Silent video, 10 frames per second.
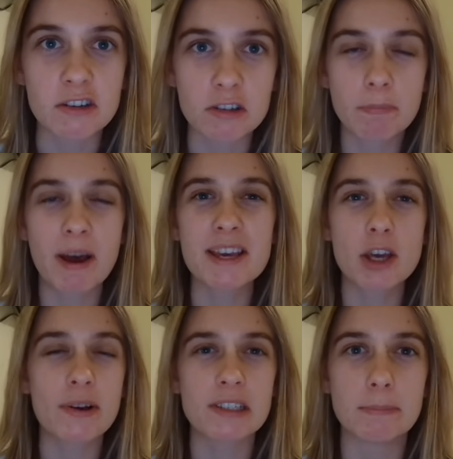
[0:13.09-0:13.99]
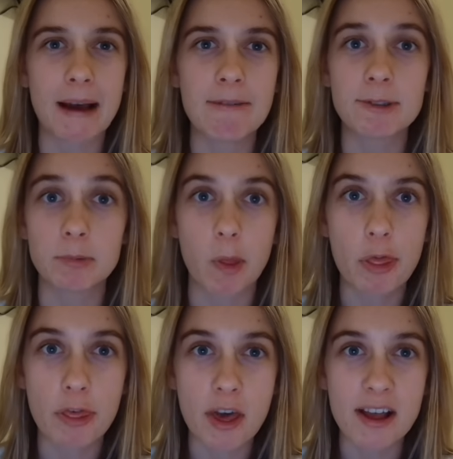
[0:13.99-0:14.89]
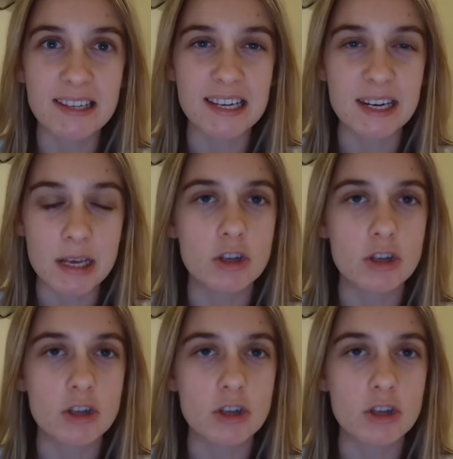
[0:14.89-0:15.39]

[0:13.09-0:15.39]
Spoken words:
despite going to Paris with 13